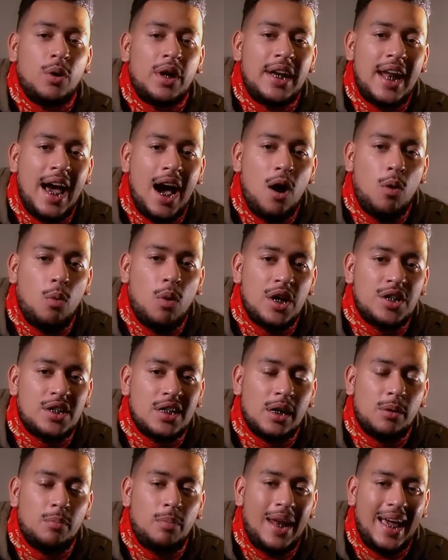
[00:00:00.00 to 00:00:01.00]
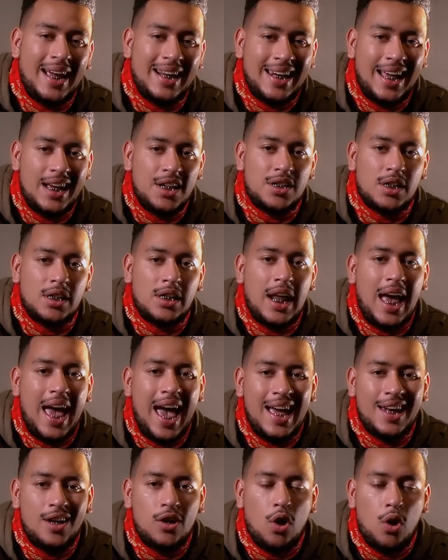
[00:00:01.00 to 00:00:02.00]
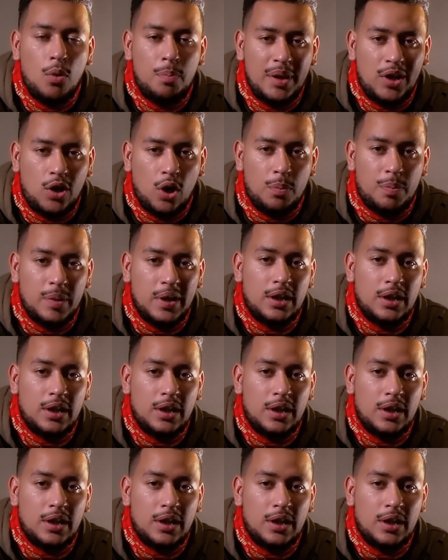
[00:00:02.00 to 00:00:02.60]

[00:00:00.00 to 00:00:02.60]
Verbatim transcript: are now watching Black Nation at Oppikoppi.